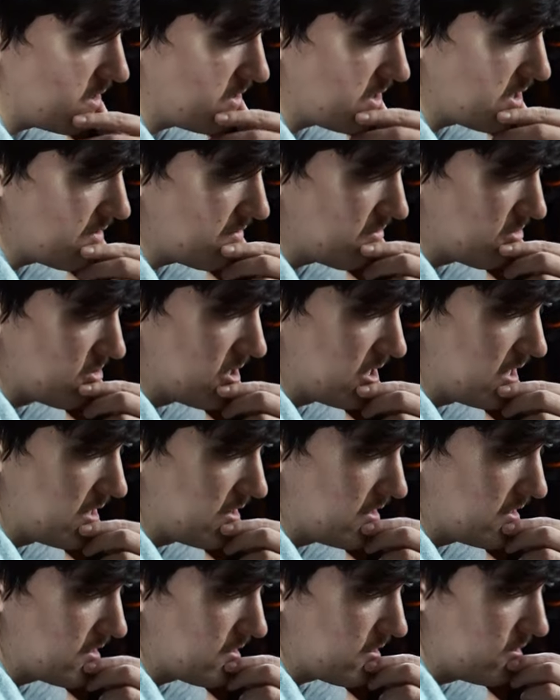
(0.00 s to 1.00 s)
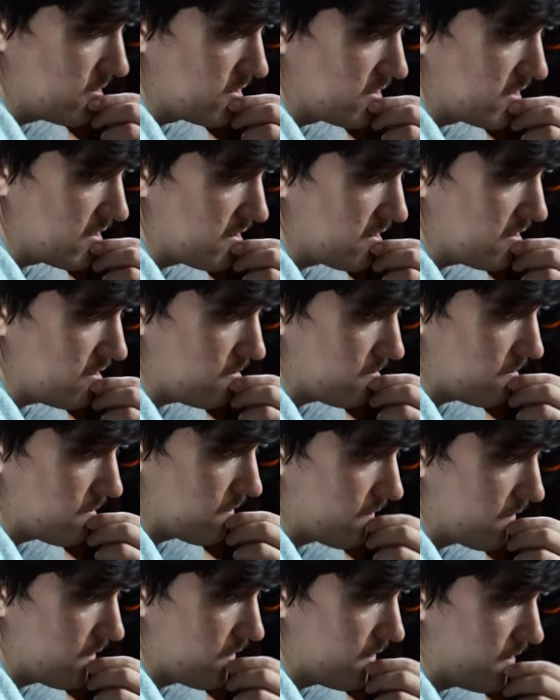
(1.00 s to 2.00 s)
and you're releasing it online for
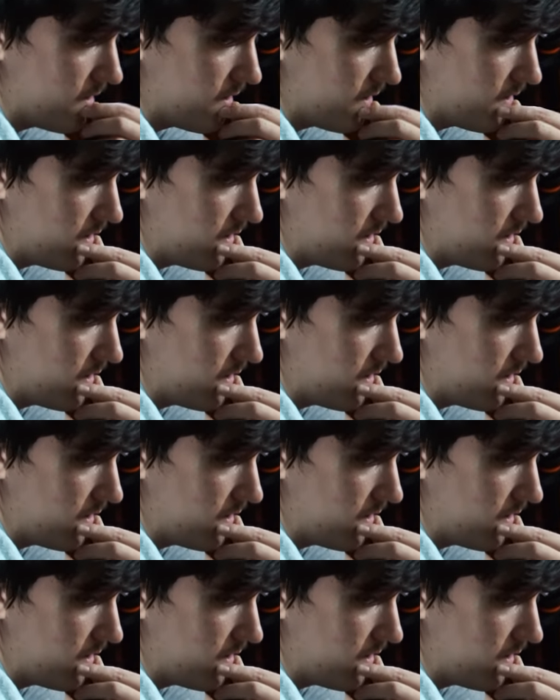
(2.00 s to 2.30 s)
free. You